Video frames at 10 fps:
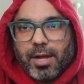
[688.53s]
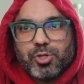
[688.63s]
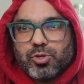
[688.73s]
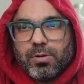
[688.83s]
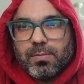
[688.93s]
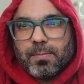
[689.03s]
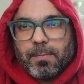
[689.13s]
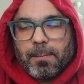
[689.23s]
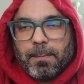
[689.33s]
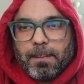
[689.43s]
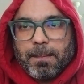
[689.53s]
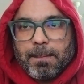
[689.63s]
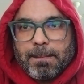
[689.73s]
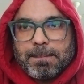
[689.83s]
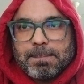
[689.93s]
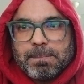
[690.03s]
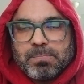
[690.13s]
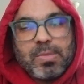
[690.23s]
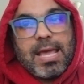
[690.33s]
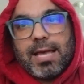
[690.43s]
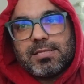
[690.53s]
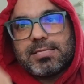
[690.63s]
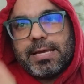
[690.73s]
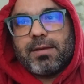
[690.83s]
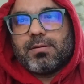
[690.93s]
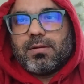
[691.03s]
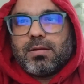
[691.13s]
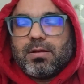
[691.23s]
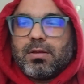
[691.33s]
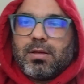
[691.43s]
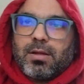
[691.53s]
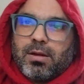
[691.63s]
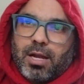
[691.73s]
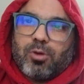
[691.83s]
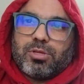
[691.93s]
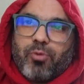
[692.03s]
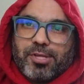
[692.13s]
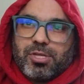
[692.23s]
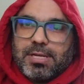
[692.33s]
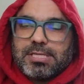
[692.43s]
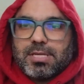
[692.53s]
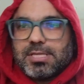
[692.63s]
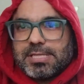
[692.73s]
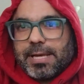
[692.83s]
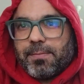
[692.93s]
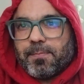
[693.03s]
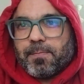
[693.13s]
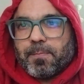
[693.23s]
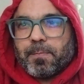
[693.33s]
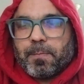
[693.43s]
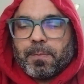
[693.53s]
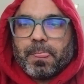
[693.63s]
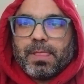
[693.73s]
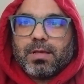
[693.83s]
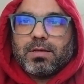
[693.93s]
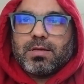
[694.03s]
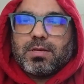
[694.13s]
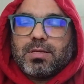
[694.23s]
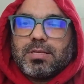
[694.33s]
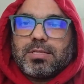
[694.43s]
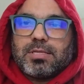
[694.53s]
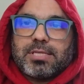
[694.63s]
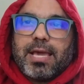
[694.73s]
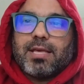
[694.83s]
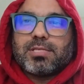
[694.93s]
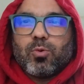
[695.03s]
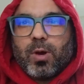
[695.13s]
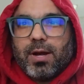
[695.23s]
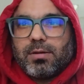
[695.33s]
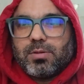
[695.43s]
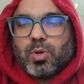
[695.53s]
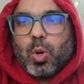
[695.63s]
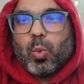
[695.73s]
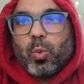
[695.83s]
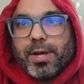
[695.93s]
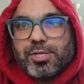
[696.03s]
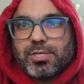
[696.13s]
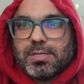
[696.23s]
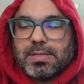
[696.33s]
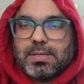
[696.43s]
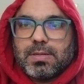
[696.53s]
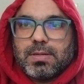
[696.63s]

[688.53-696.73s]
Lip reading: Understood? And say. Now the question is say. Say is the word which